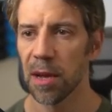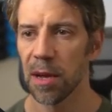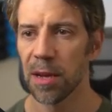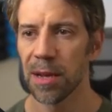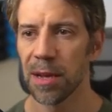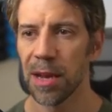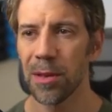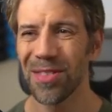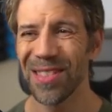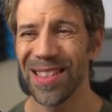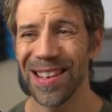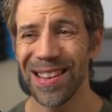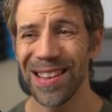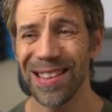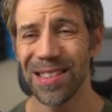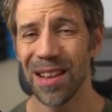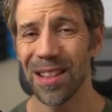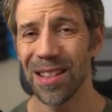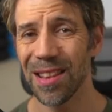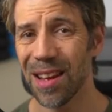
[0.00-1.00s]
Now,
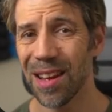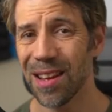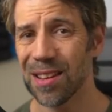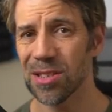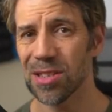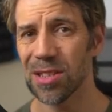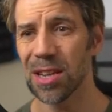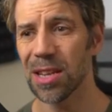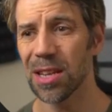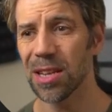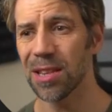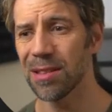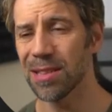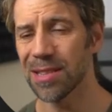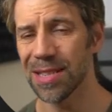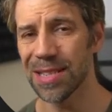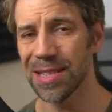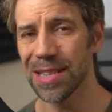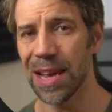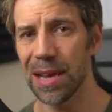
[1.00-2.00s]
these are largely the
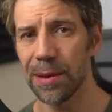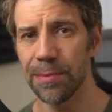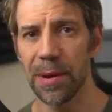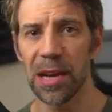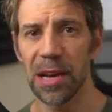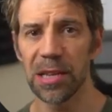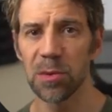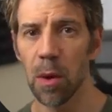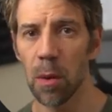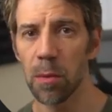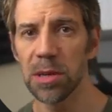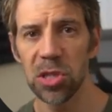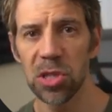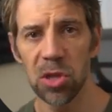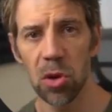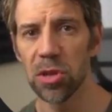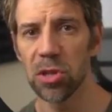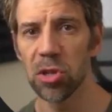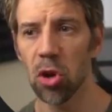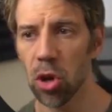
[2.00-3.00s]
same as what we saw
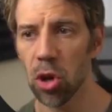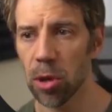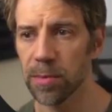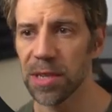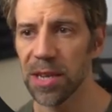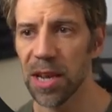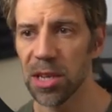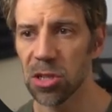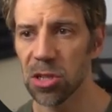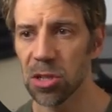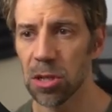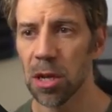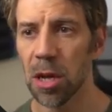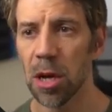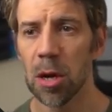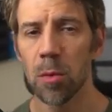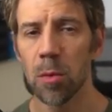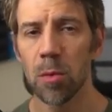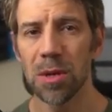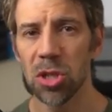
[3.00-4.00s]
in the documentation
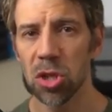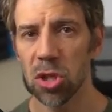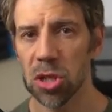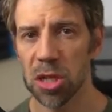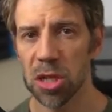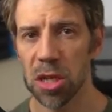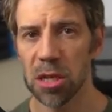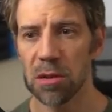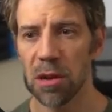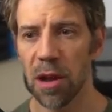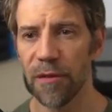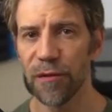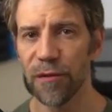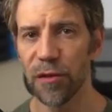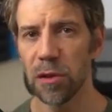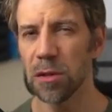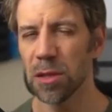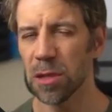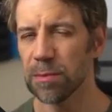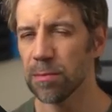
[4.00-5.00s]
with just a
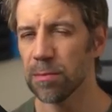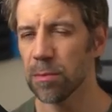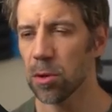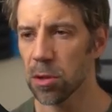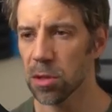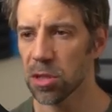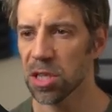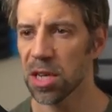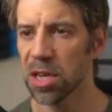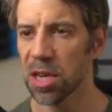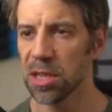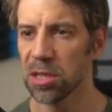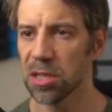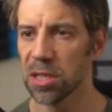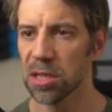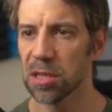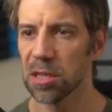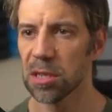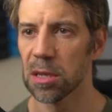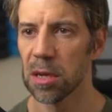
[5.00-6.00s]
few small
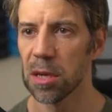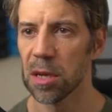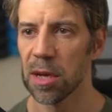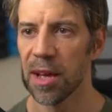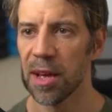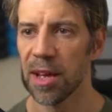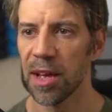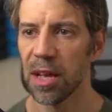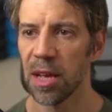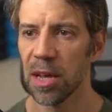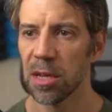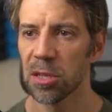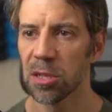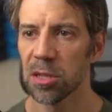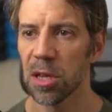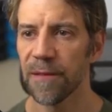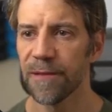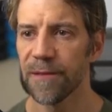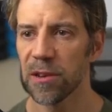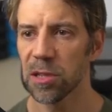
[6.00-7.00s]
changes. So
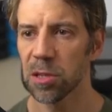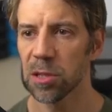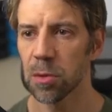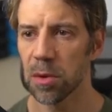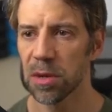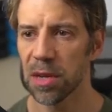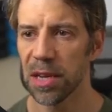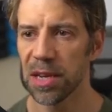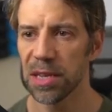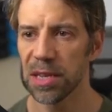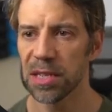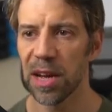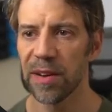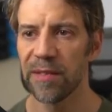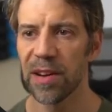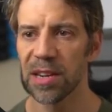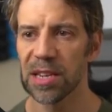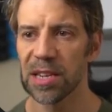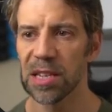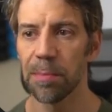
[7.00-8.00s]
the first one is I've
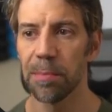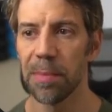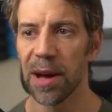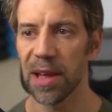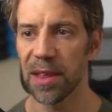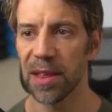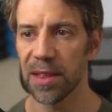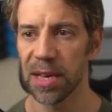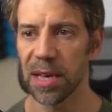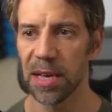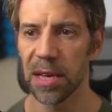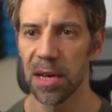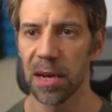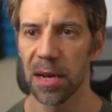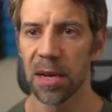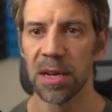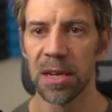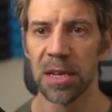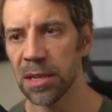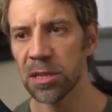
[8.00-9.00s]
added a path here
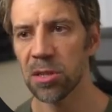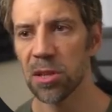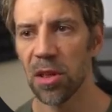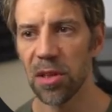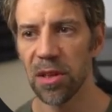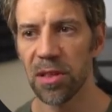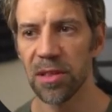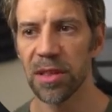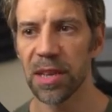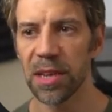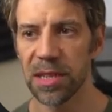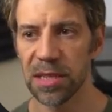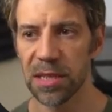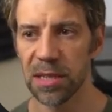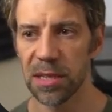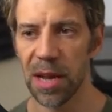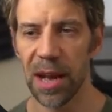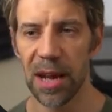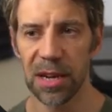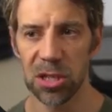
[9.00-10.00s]
so that this
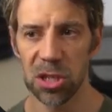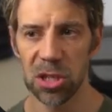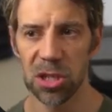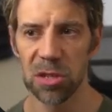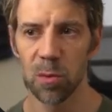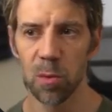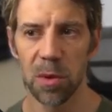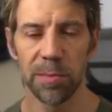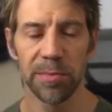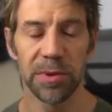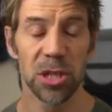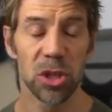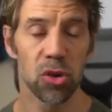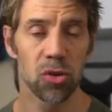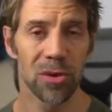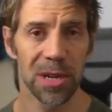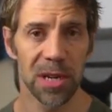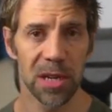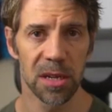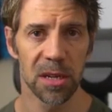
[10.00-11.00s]
action will be
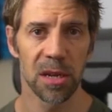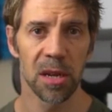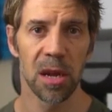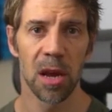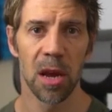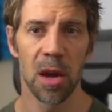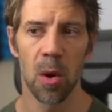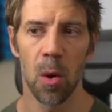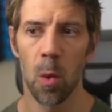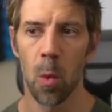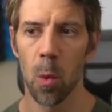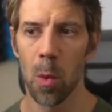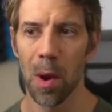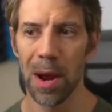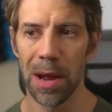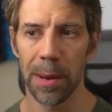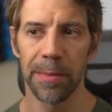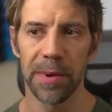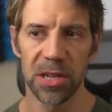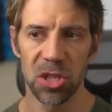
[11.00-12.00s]
triggered when
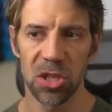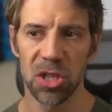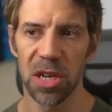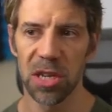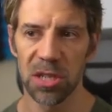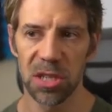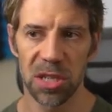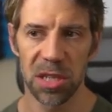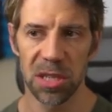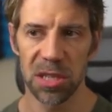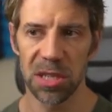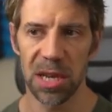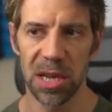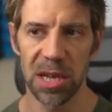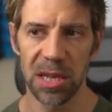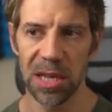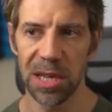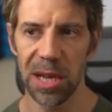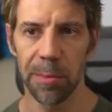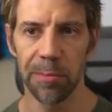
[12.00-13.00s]
I make changes
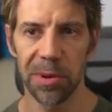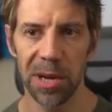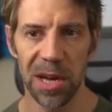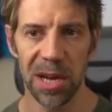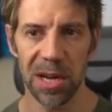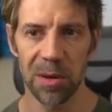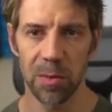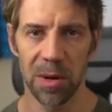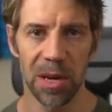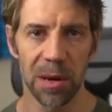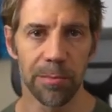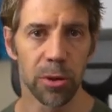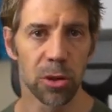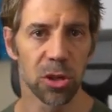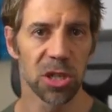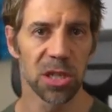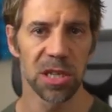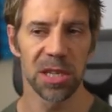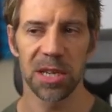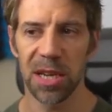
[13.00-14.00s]
in the API, when I
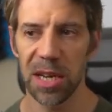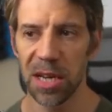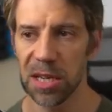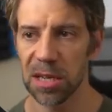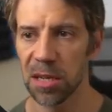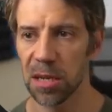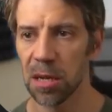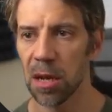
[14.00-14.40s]
push it to Git.